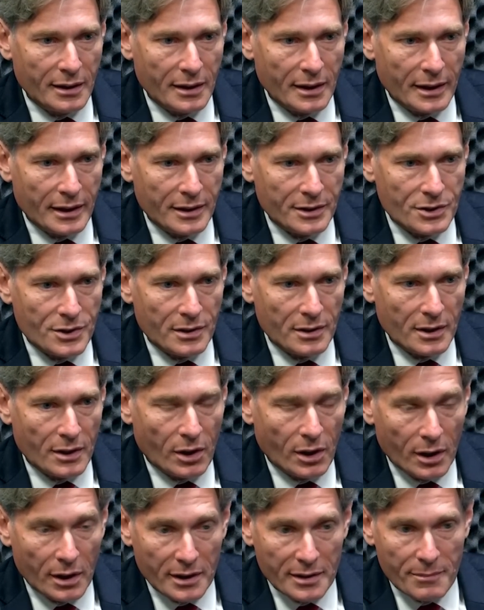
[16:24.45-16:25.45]
uh, to the
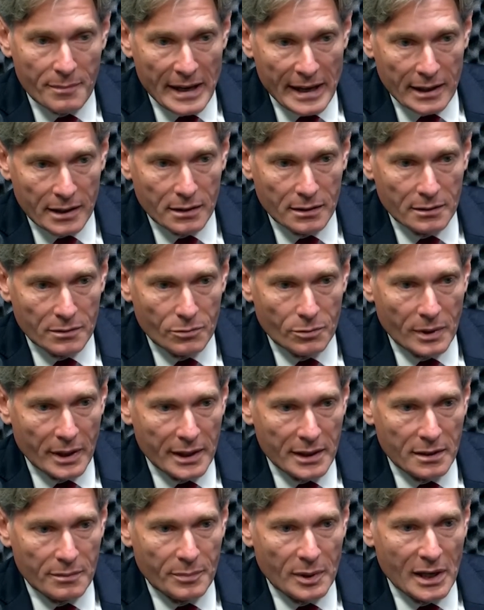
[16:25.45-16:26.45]
hard MAGA
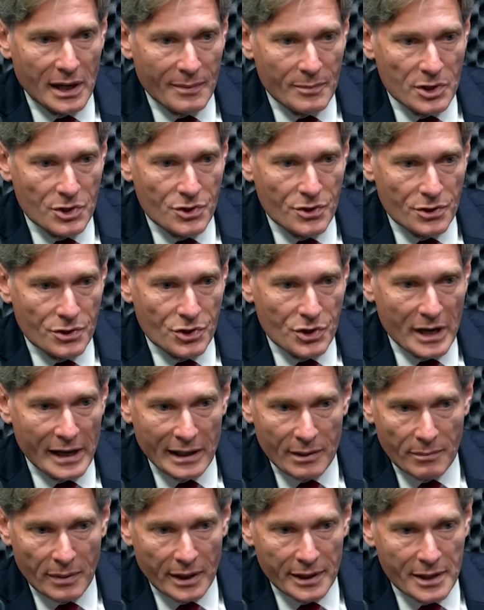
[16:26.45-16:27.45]
right, promise to
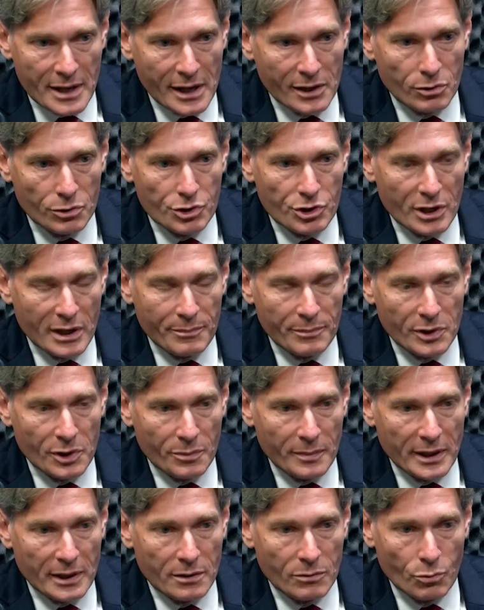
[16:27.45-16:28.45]
stand by Donald Trump no
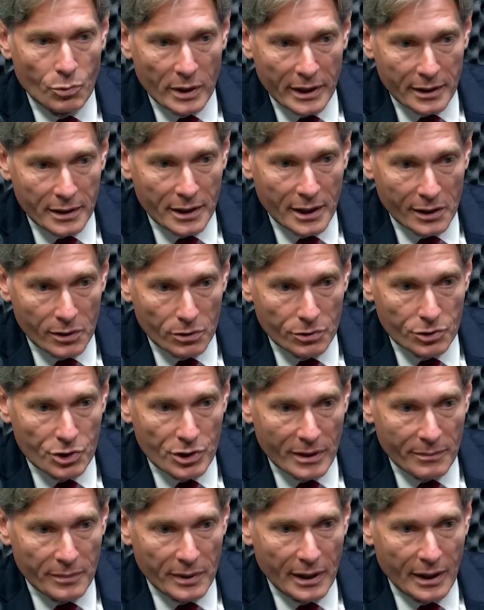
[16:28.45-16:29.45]
matter what Donald
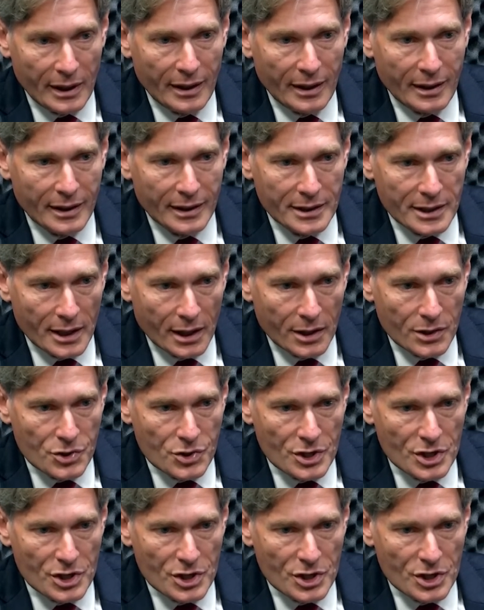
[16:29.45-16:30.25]
Trump does.